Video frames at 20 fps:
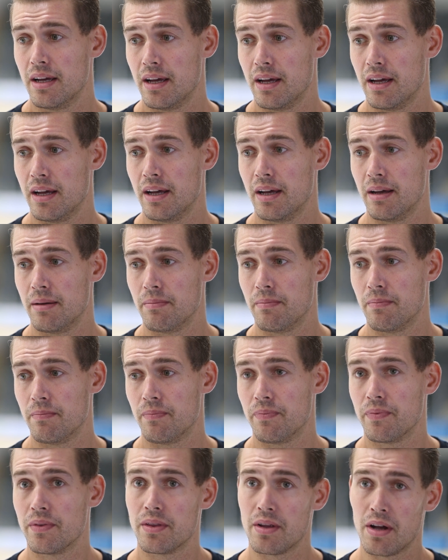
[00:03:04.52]

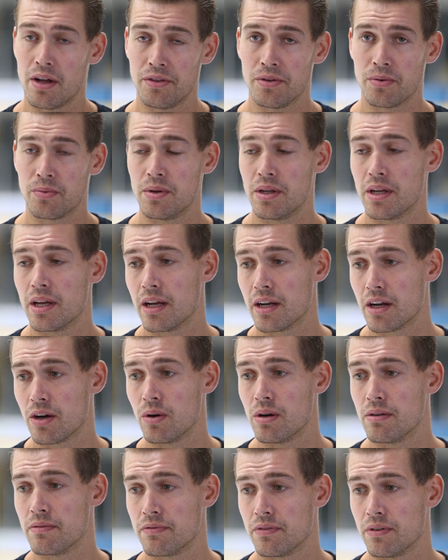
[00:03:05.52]
on the weekend
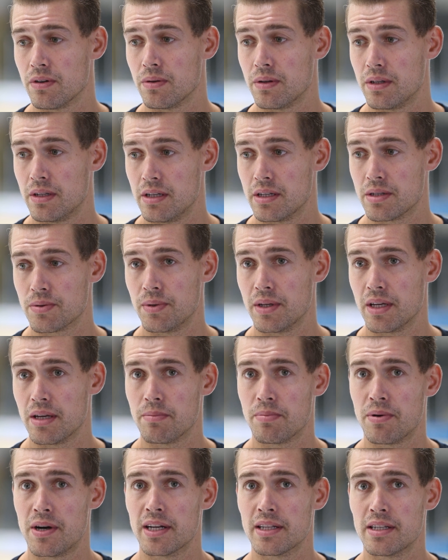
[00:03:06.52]
going forward this week
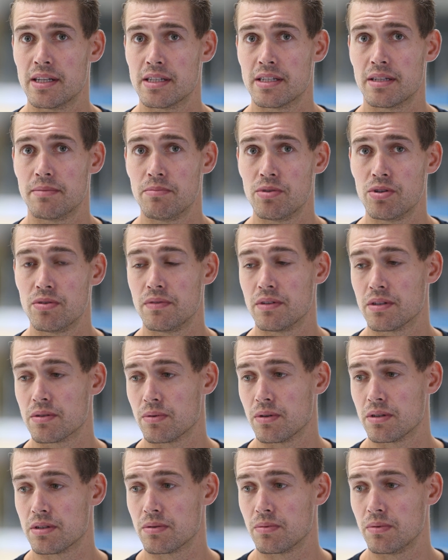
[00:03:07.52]
in practice and moving
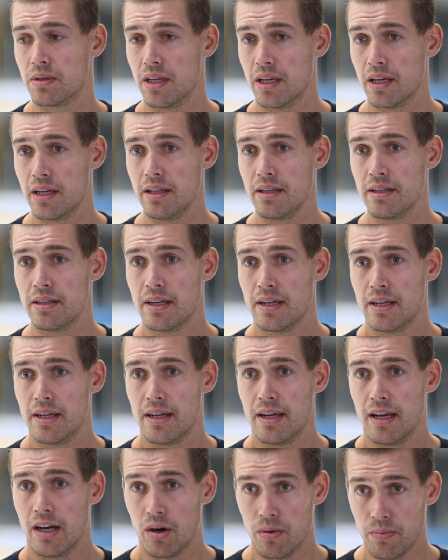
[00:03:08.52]
towards the weekend.
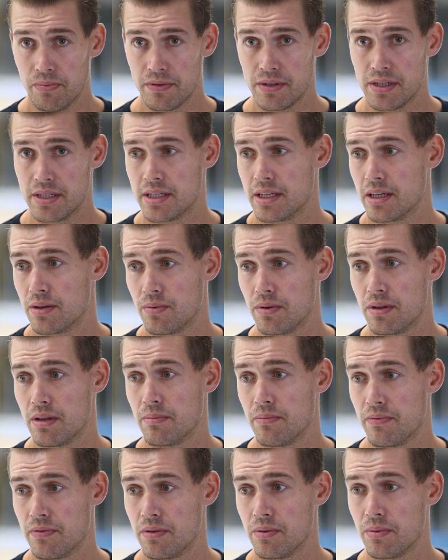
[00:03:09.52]
Hopefully stick with
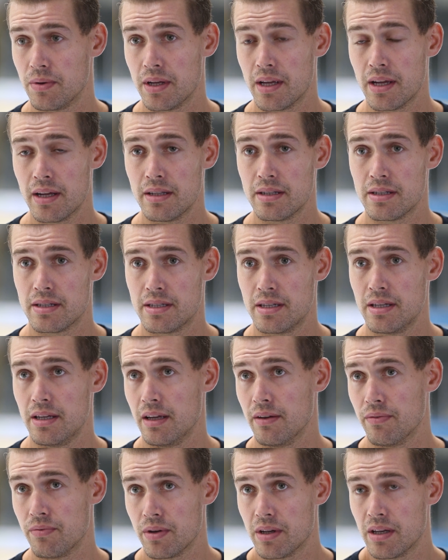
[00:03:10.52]
them for the weekend and see
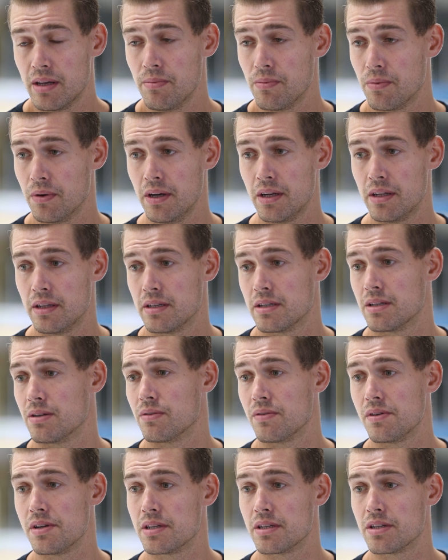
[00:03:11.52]
if we keep winning. There's no
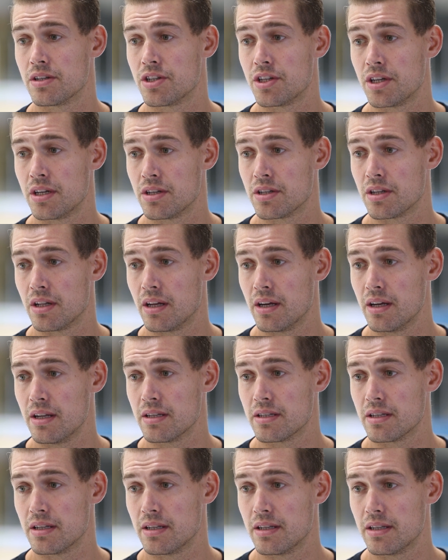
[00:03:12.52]
reason to change the
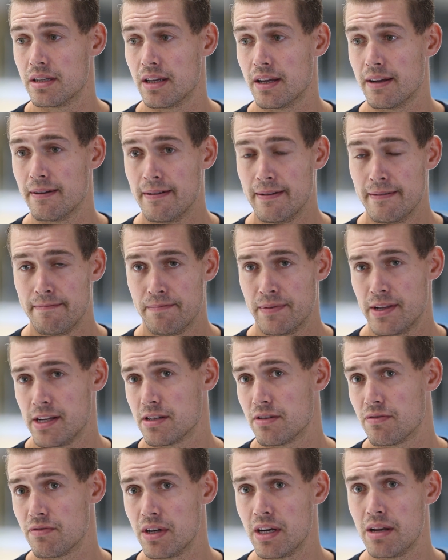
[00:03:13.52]
lines, and
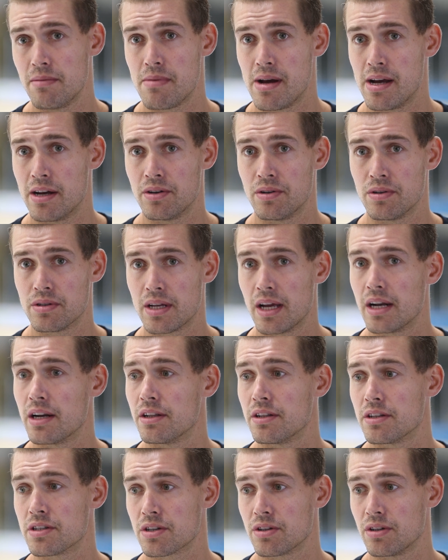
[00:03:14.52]
doesn't really matter who's getting
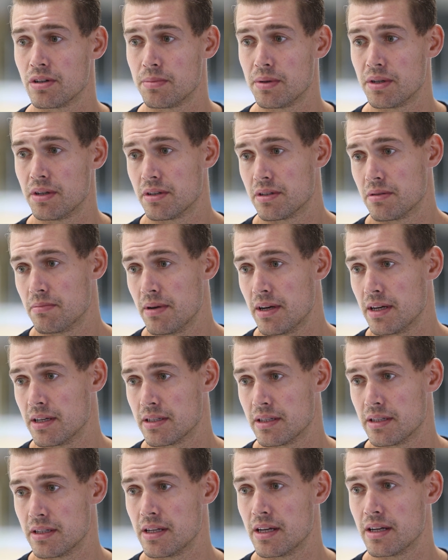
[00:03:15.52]
on the scoreboard. All that
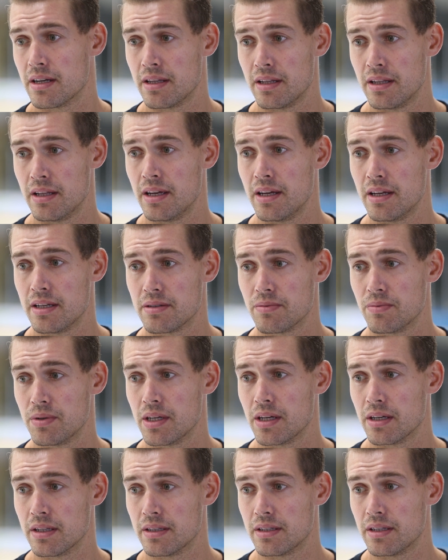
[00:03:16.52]
matters at the end of the day is we
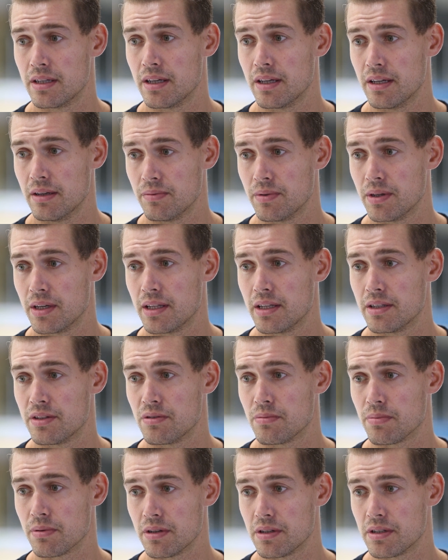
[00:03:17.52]
got the
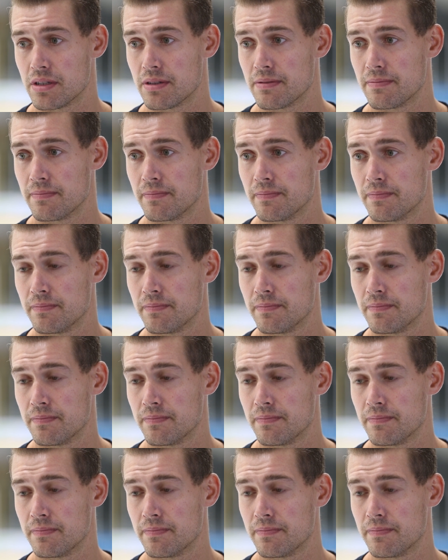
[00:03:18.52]
2 points.